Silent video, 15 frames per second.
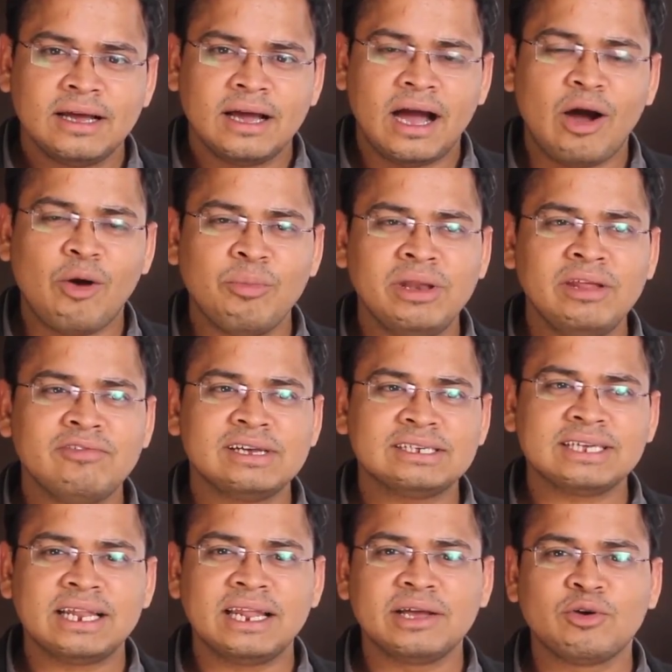how many ways
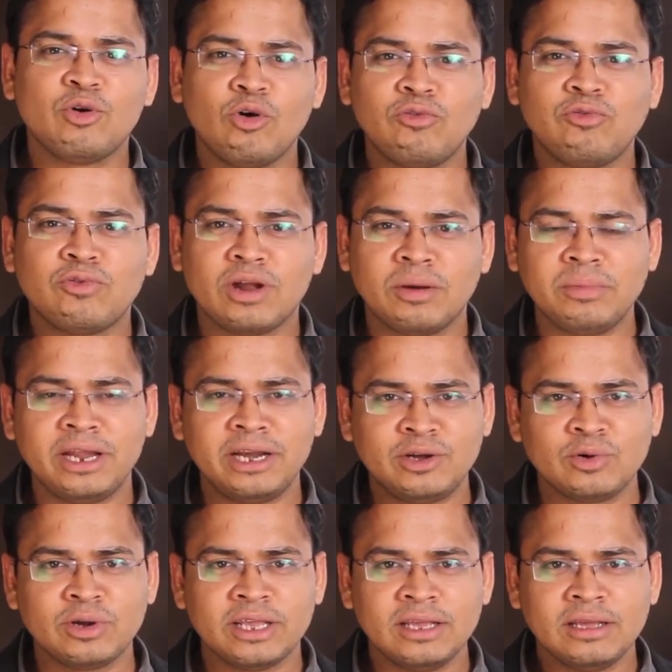can I go from A to
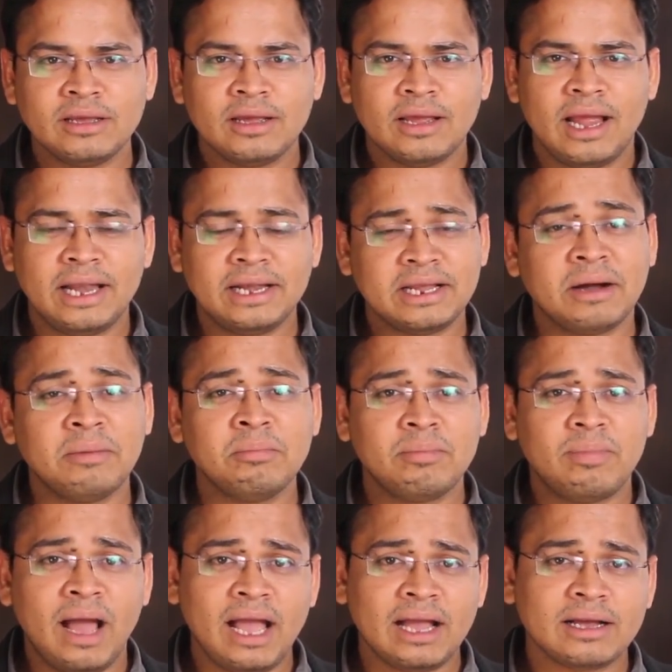D and come
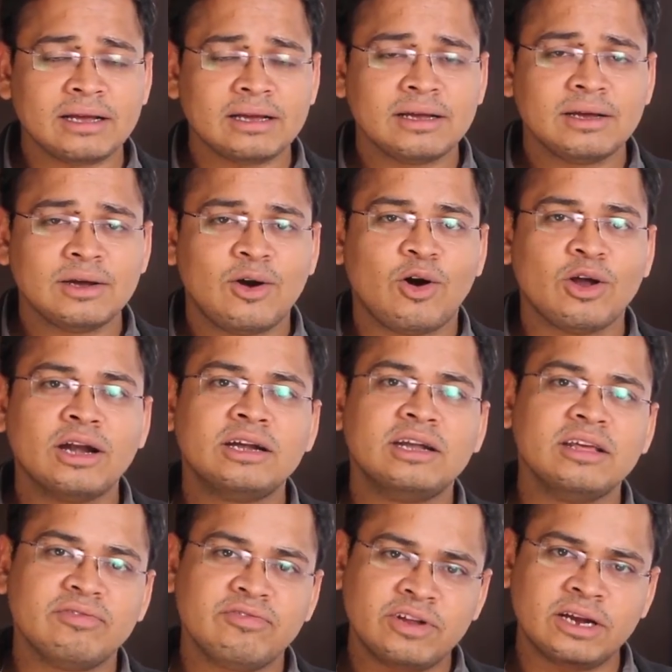back on a
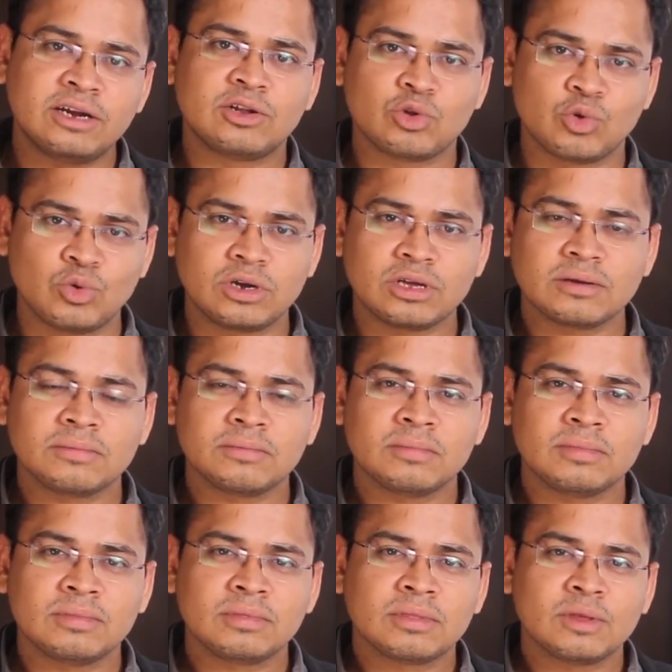different route?
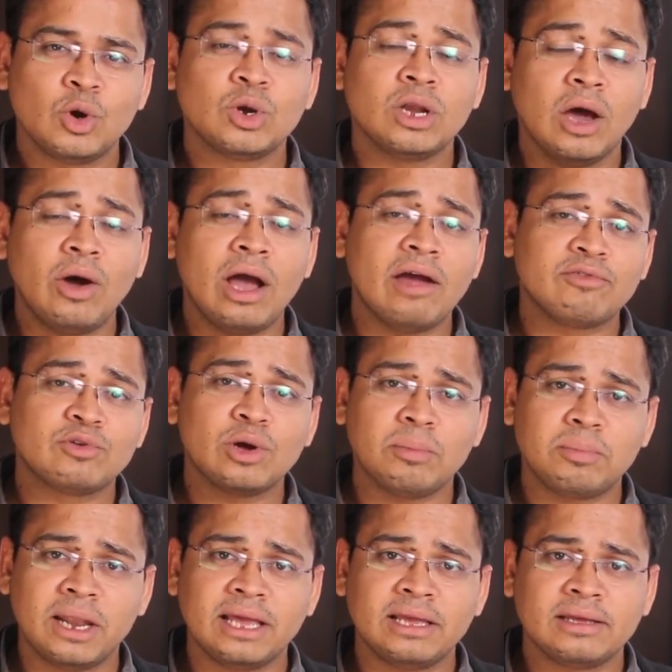Oh, now I have to
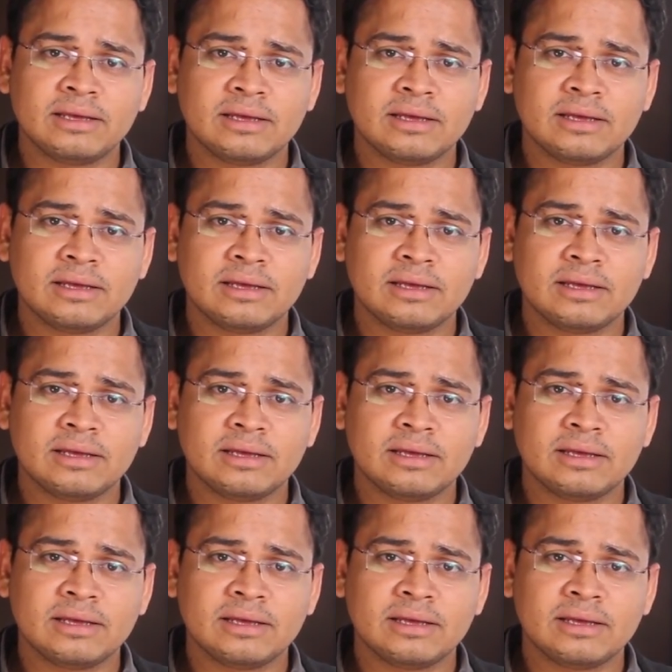apply.